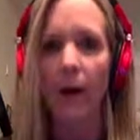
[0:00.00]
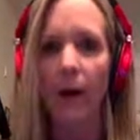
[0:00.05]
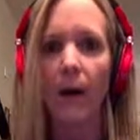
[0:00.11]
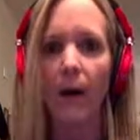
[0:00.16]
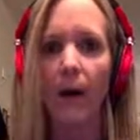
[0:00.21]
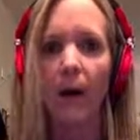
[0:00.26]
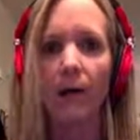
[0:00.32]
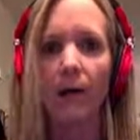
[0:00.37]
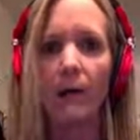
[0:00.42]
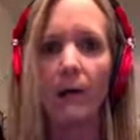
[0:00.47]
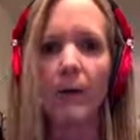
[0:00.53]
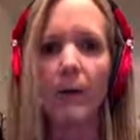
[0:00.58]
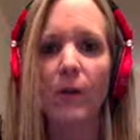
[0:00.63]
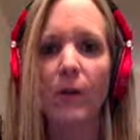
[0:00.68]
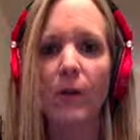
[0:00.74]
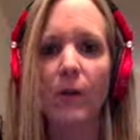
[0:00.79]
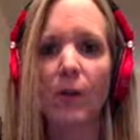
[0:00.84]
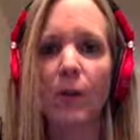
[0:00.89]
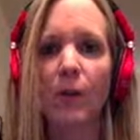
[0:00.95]
And
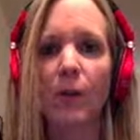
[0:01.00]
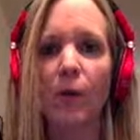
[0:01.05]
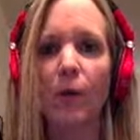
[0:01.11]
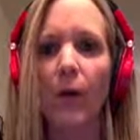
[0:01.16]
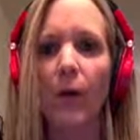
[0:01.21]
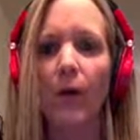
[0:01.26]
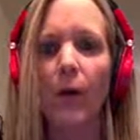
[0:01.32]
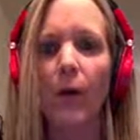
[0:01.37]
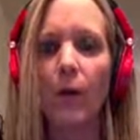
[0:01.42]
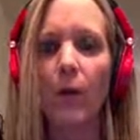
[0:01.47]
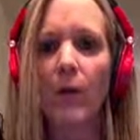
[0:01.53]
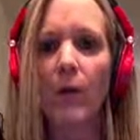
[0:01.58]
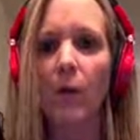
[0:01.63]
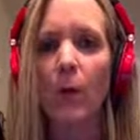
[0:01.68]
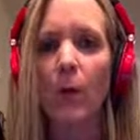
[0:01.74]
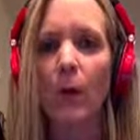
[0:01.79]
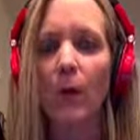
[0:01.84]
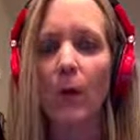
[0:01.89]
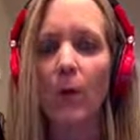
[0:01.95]
so every once in
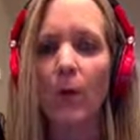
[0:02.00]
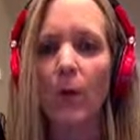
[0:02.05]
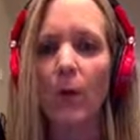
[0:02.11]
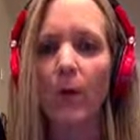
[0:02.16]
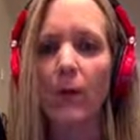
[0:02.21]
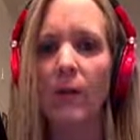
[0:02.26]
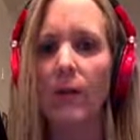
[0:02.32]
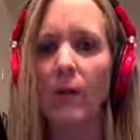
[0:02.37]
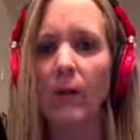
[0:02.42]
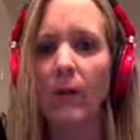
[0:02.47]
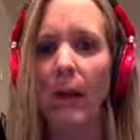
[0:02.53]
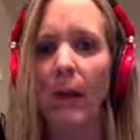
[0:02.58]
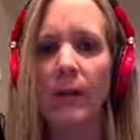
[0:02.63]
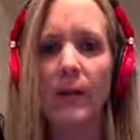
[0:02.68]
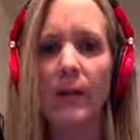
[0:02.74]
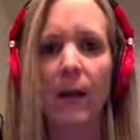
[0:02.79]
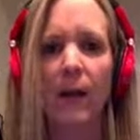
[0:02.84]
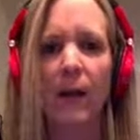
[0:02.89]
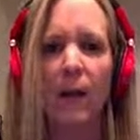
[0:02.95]
a while I try to use something
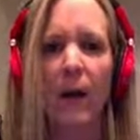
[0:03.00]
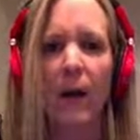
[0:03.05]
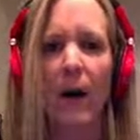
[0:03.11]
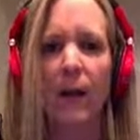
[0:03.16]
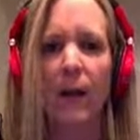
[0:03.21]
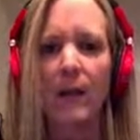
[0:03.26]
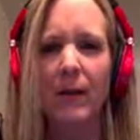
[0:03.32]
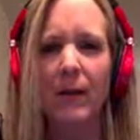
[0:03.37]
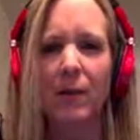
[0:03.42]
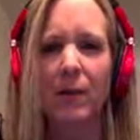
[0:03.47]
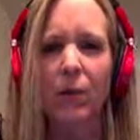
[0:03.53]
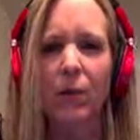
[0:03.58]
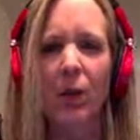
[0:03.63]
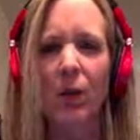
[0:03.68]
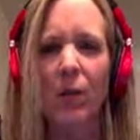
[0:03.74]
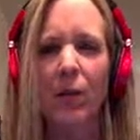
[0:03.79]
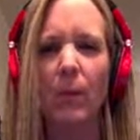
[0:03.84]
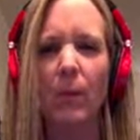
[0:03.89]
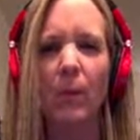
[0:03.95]
outside of the box to
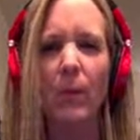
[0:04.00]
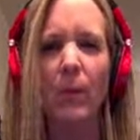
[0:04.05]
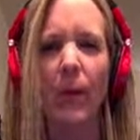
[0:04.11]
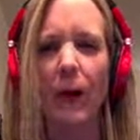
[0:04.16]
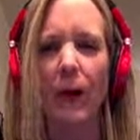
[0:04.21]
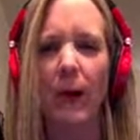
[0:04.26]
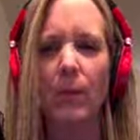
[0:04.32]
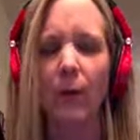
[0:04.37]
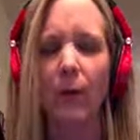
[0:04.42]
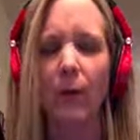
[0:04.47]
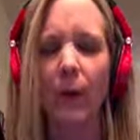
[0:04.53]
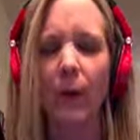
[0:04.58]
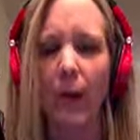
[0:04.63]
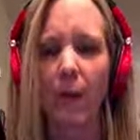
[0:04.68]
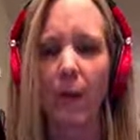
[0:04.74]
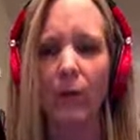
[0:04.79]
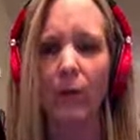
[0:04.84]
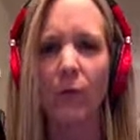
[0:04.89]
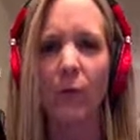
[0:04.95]
change up the sound without
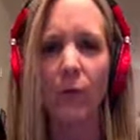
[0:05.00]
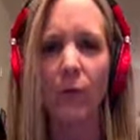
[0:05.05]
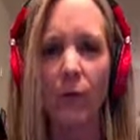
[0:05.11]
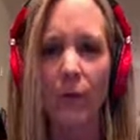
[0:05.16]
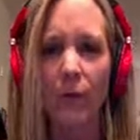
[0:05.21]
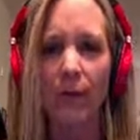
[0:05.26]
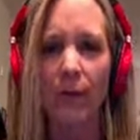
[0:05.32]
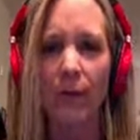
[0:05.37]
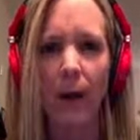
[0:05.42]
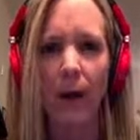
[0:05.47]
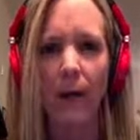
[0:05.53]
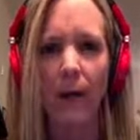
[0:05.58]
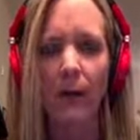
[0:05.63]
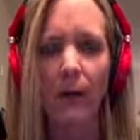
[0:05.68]
having to resort to that.